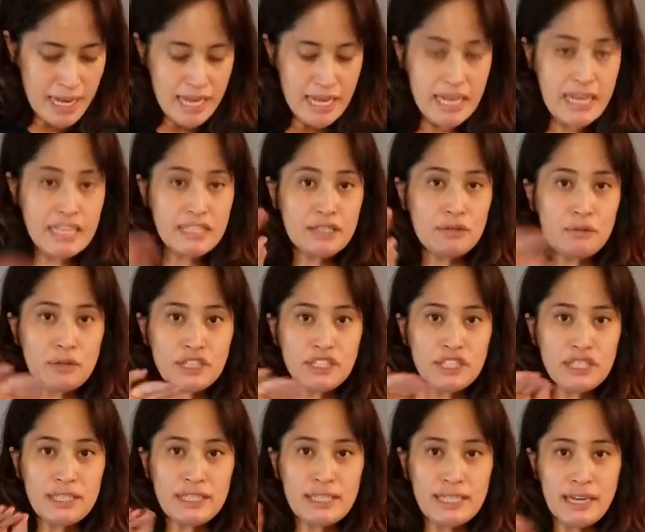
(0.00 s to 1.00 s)
it's what
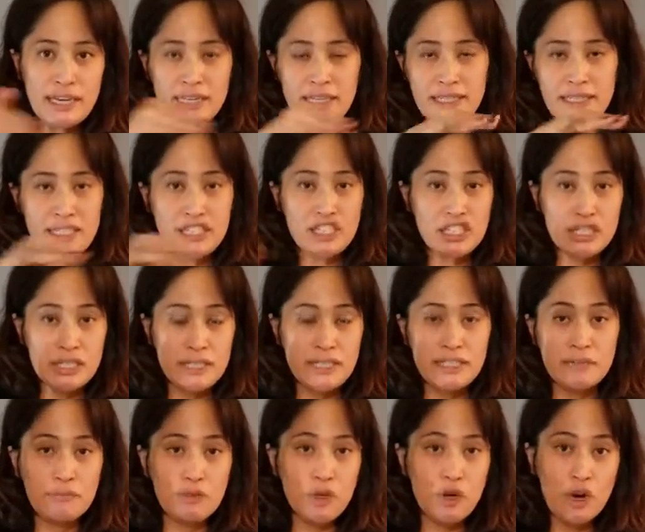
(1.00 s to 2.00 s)
she's done is it's just a
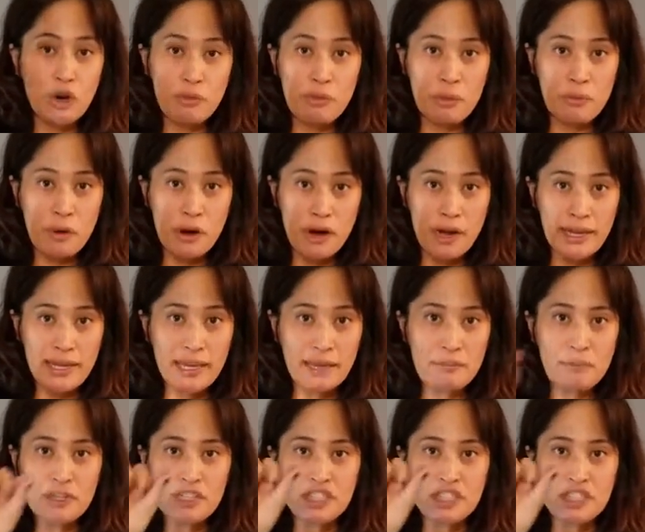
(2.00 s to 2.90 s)
simple open pocket, but